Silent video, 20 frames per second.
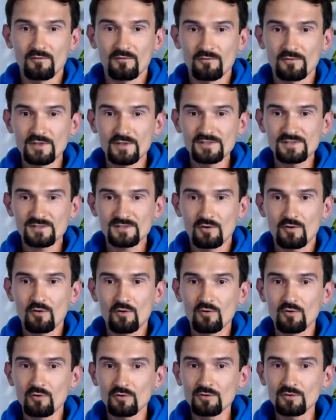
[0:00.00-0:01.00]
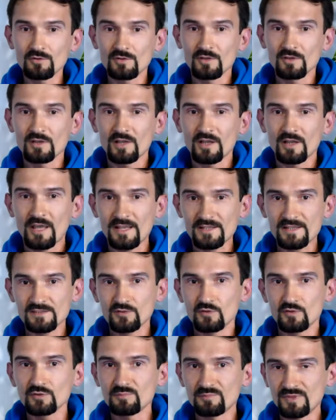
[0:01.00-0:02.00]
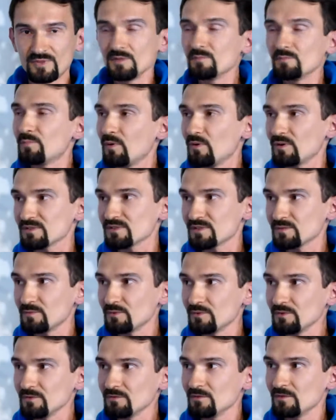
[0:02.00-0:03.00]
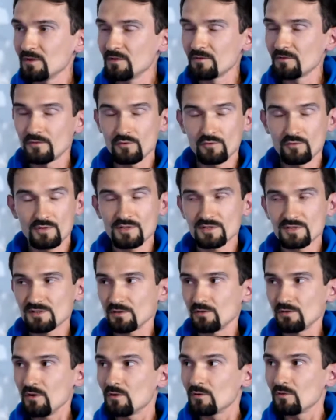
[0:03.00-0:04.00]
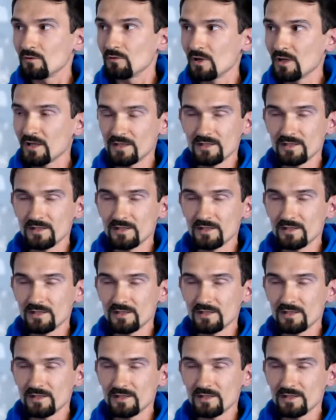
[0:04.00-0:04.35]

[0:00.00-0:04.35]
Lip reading: This all has not been possible a few years ago.